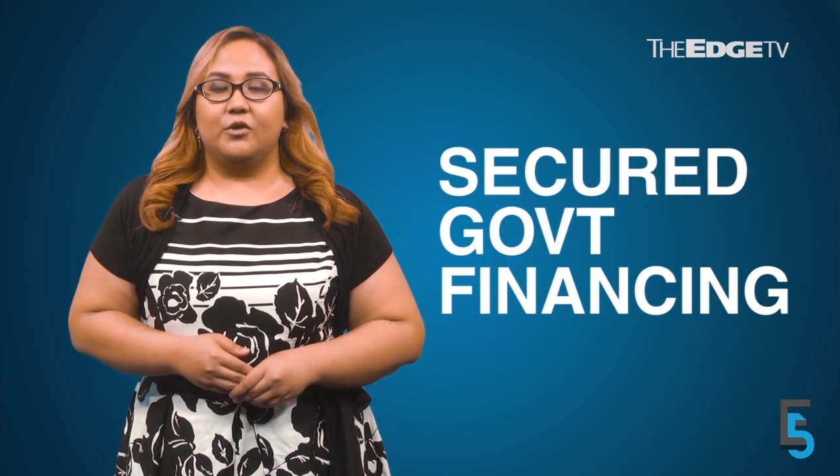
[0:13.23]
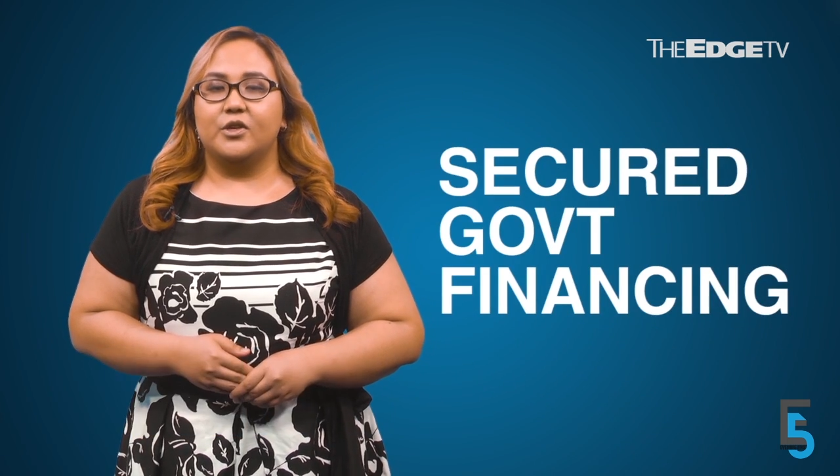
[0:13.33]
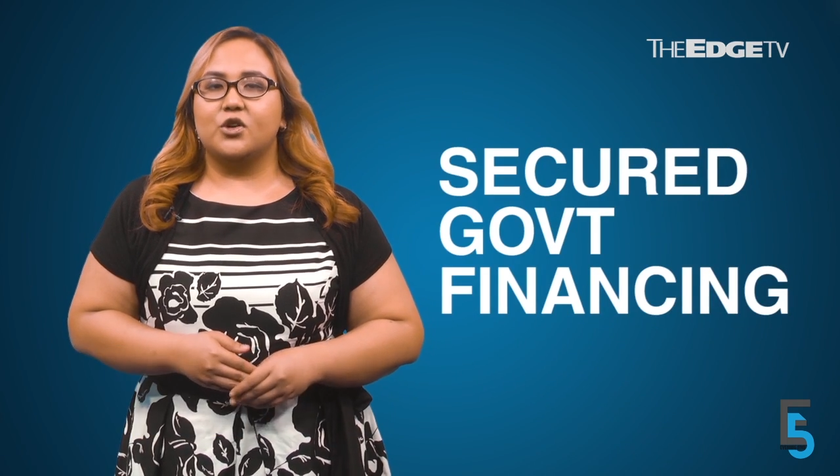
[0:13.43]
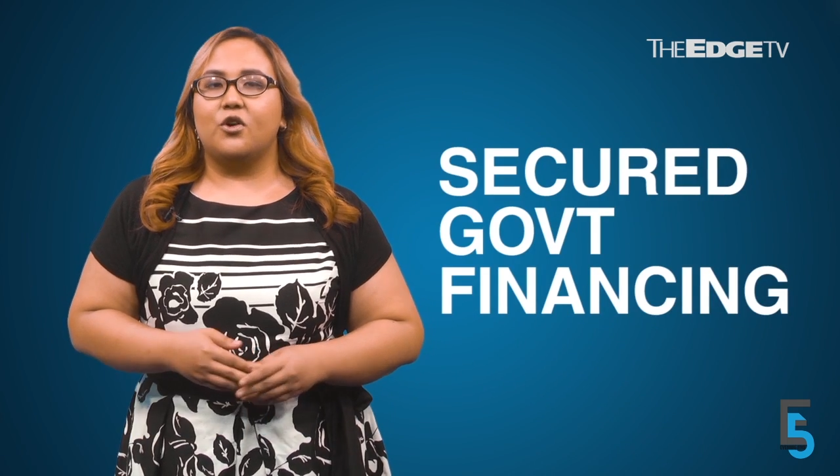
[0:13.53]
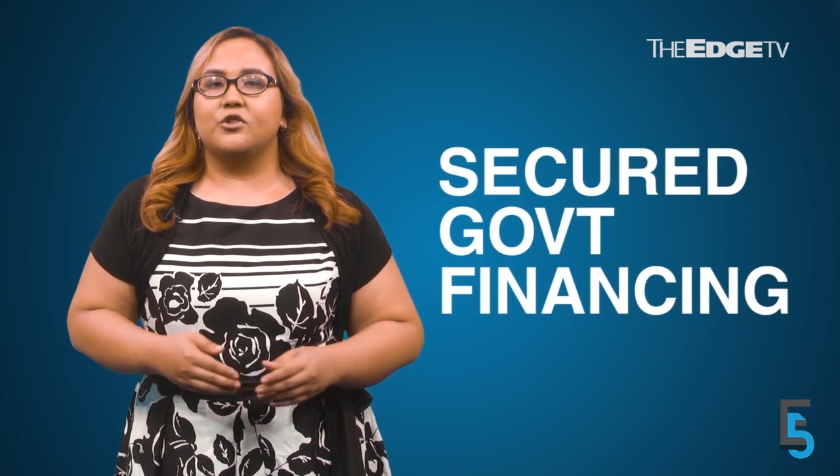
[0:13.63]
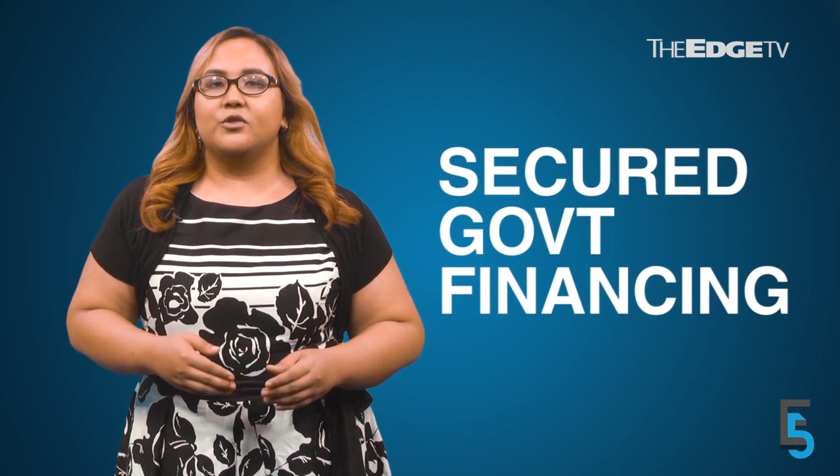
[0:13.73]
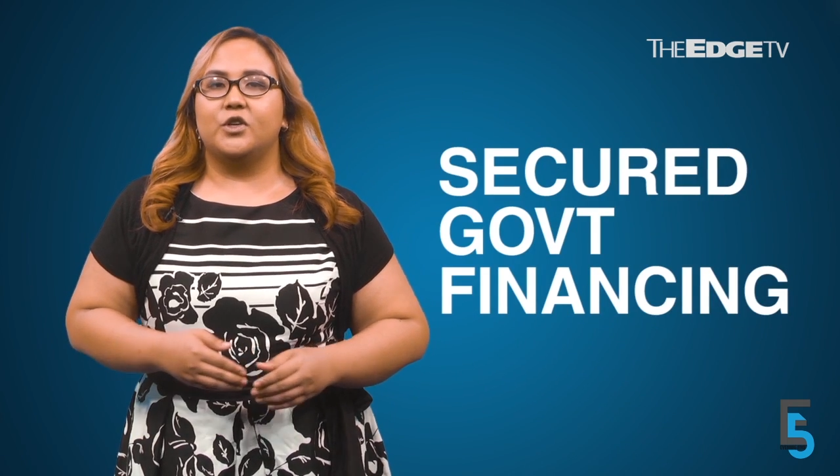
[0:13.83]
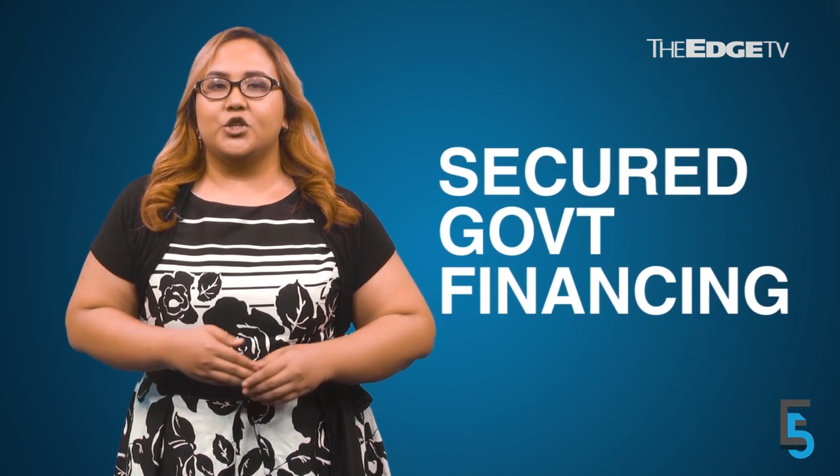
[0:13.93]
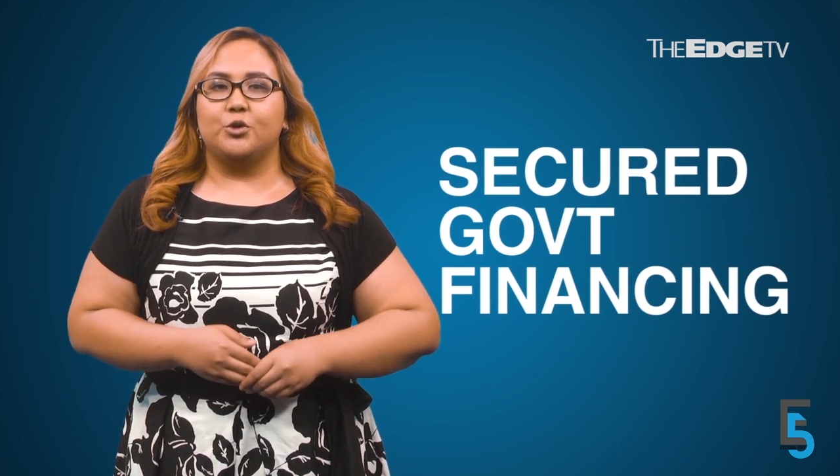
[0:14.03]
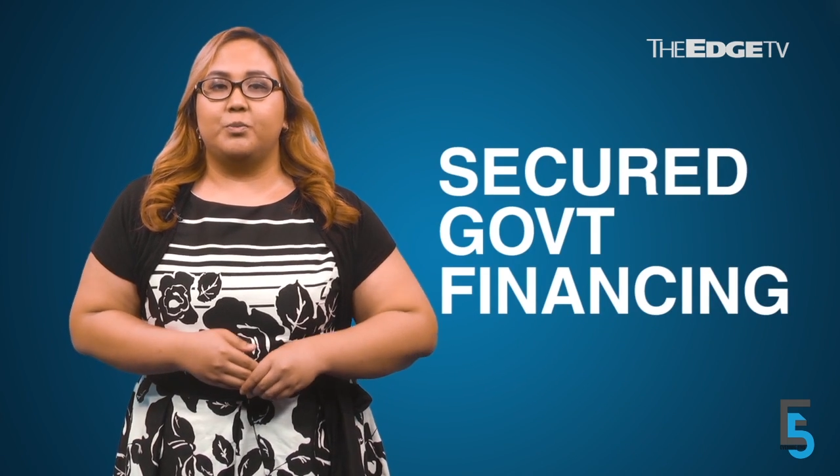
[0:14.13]
for its
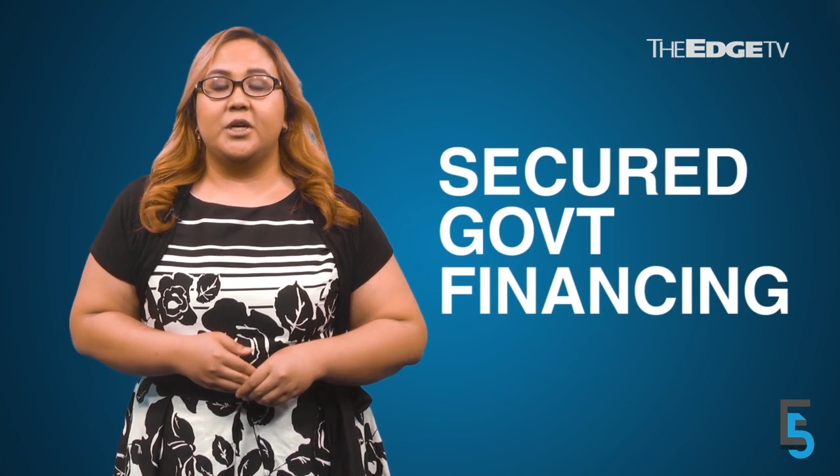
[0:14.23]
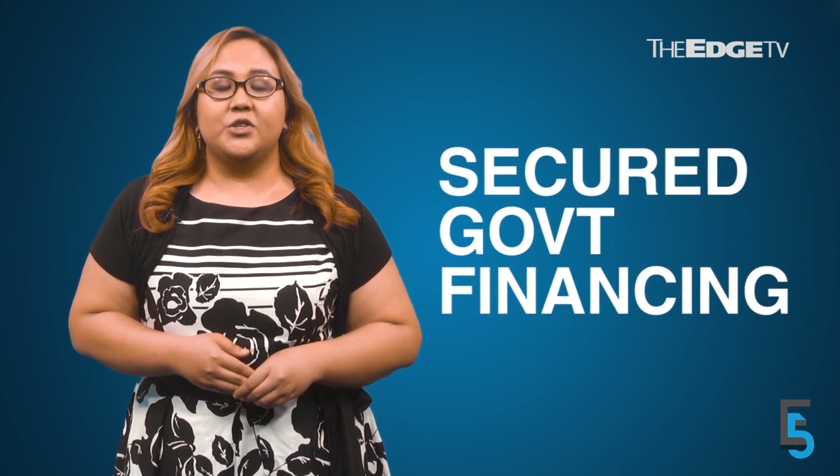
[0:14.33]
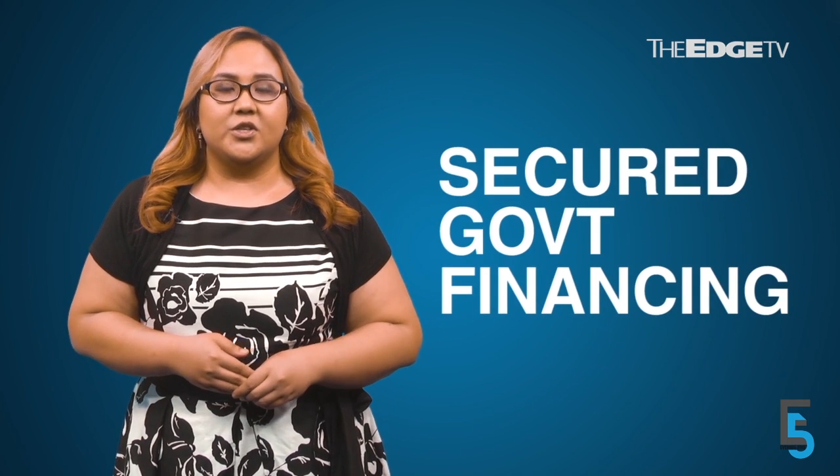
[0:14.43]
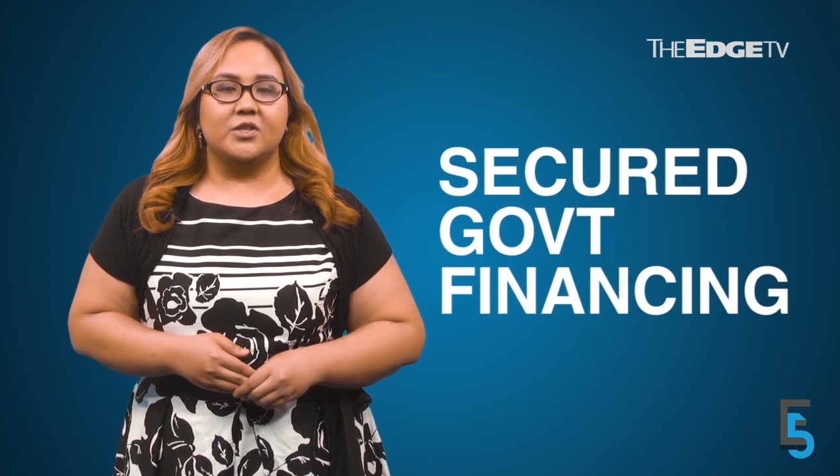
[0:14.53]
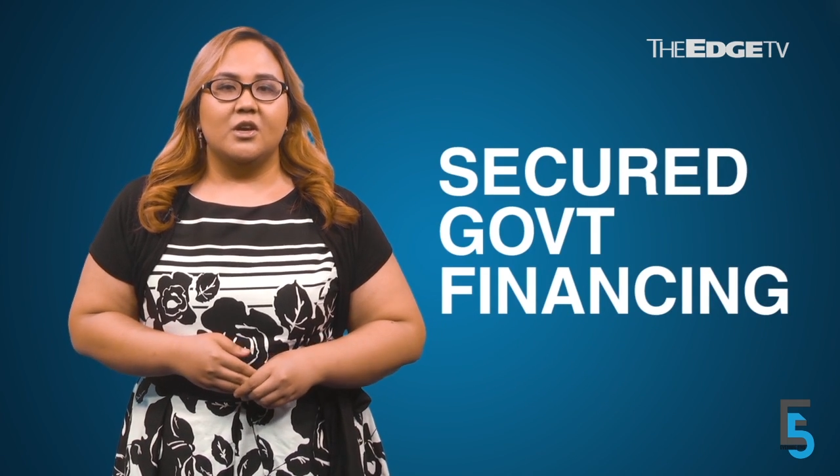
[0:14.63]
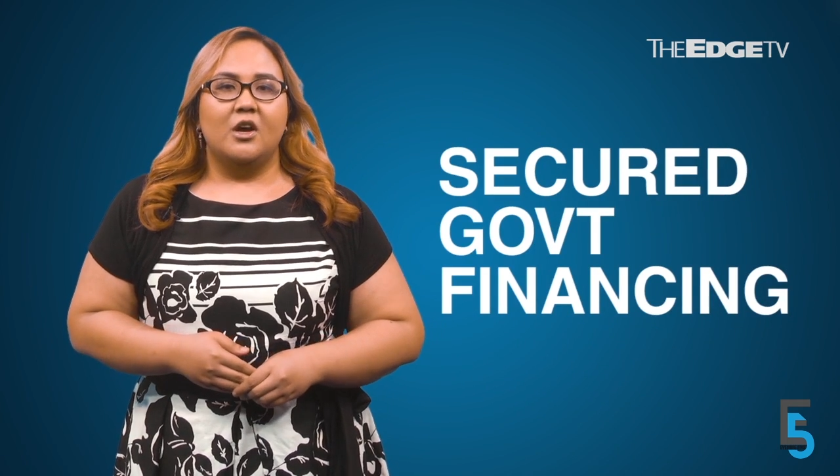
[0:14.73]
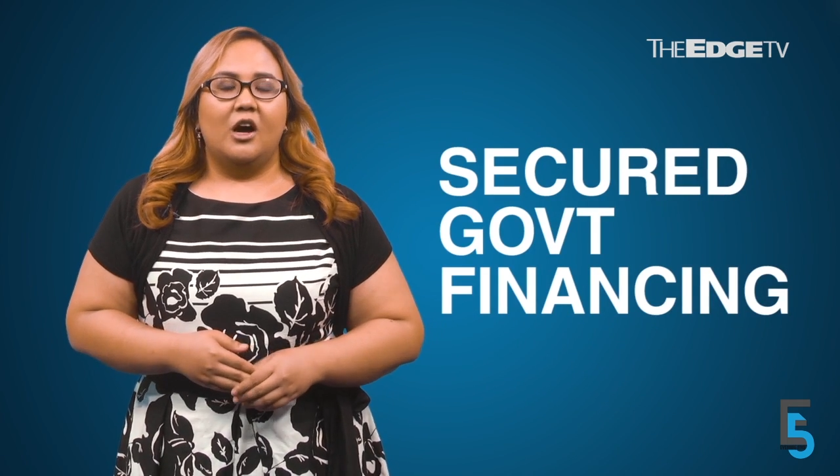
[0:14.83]
controversial purchase